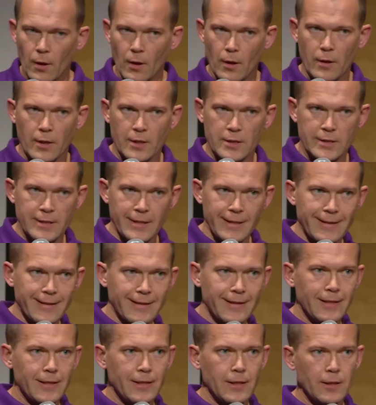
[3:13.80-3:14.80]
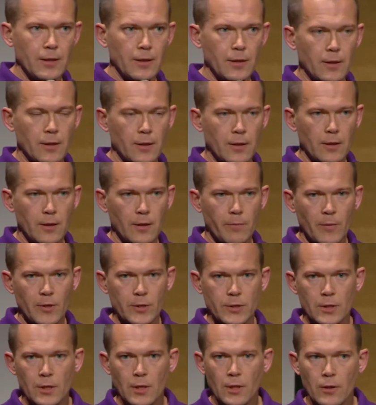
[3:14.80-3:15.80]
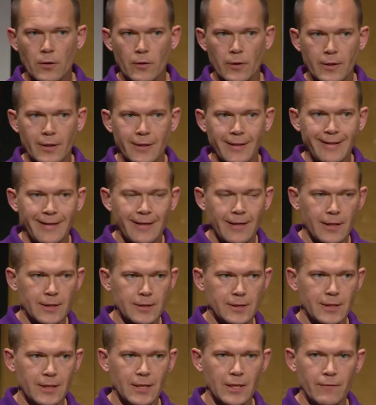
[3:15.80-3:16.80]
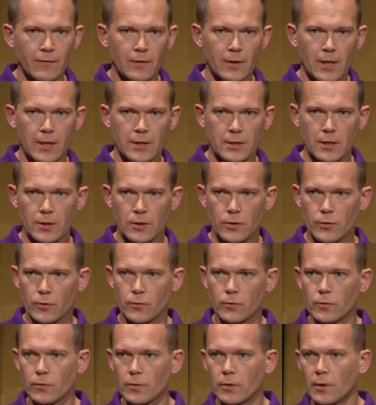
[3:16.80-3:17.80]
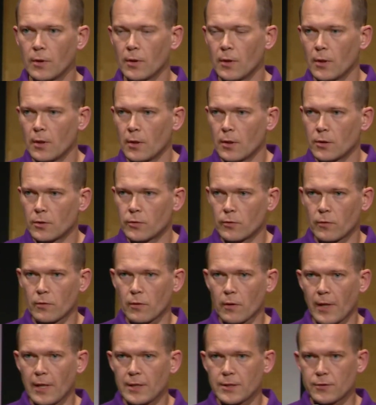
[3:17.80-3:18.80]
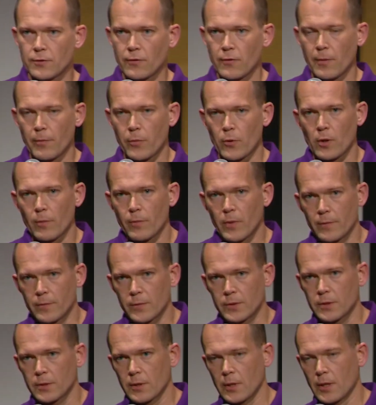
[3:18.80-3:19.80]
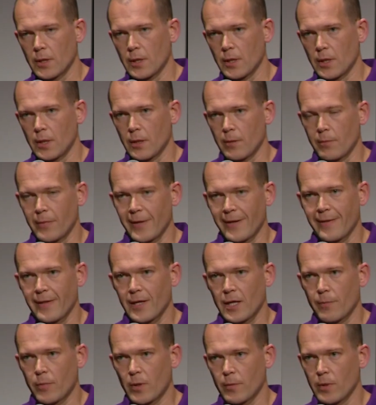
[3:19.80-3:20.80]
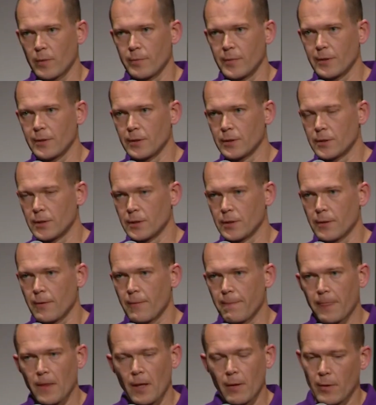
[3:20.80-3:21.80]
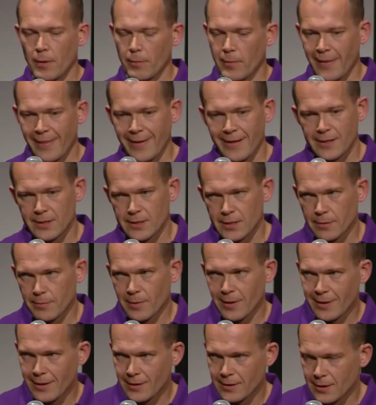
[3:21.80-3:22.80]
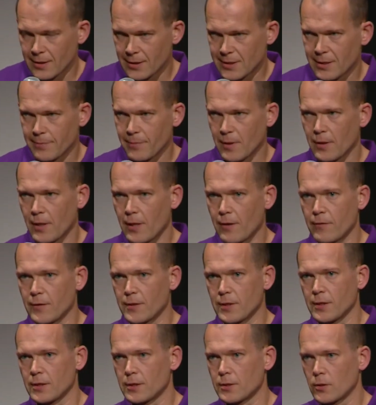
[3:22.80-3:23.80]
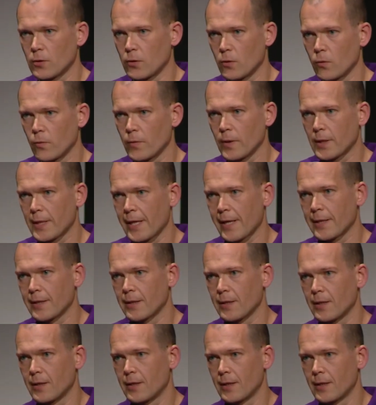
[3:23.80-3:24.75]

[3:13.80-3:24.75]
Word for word: And secondly, uh, machine learning has given us a tool to cluster the problems uh, by their probability, uh, by their simila uh, similarity, so we can